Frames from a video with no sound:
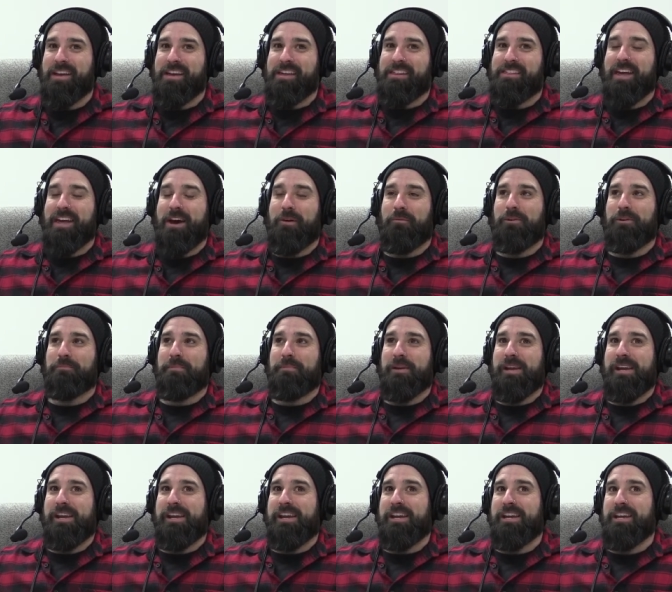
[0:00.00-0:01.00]
that would
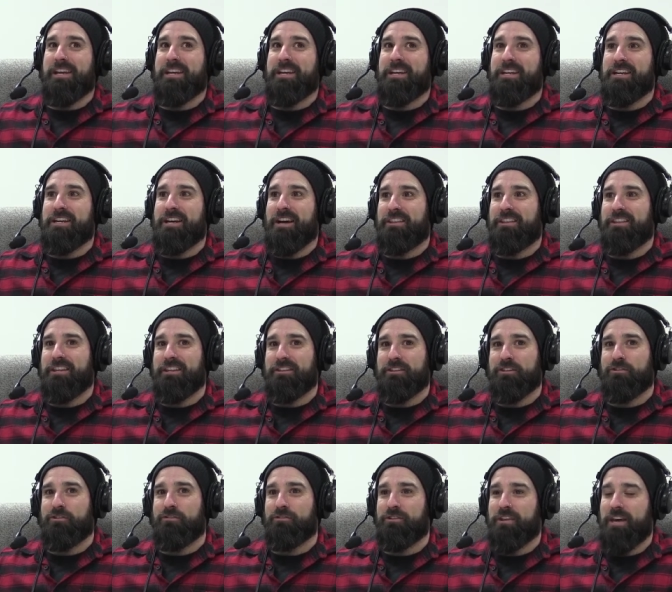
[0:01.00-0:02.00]
be, I think, the
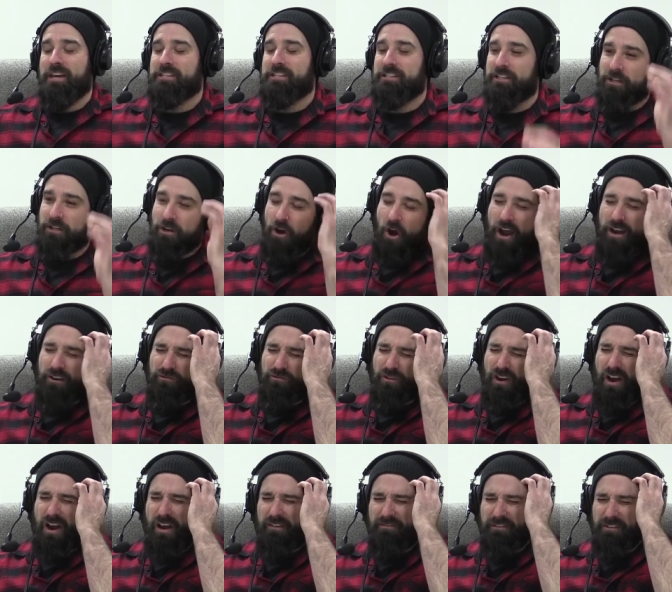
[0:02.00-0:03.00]
2009
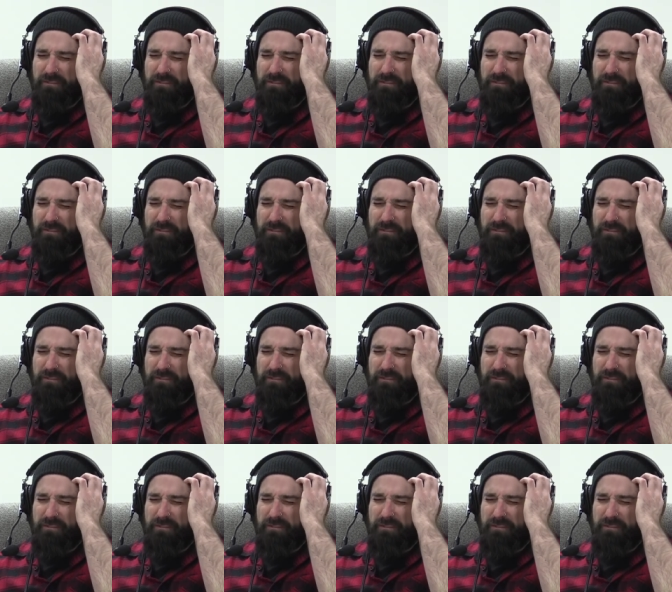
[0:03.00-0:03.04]
draft,